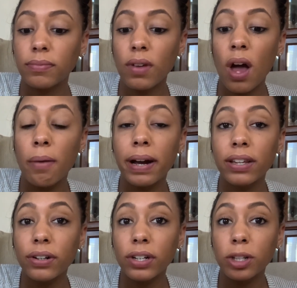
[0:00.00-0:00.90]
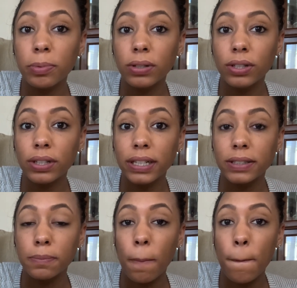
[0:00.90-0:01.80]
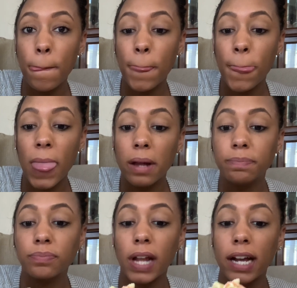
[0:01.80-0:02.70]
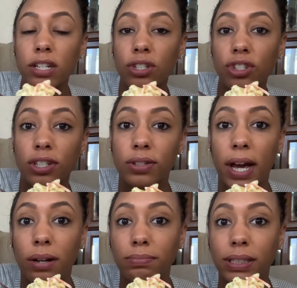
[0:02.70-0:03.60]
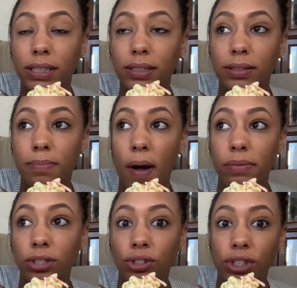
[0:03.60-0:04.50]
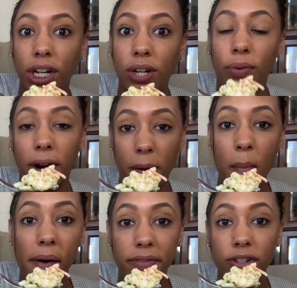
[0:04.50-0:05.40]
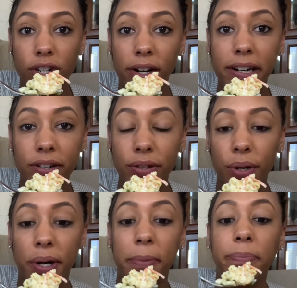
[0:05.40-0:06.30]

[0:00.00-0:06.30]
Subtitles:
On my 30th birthday, you guys, I just chilled out because it was January of this year. I turned 30.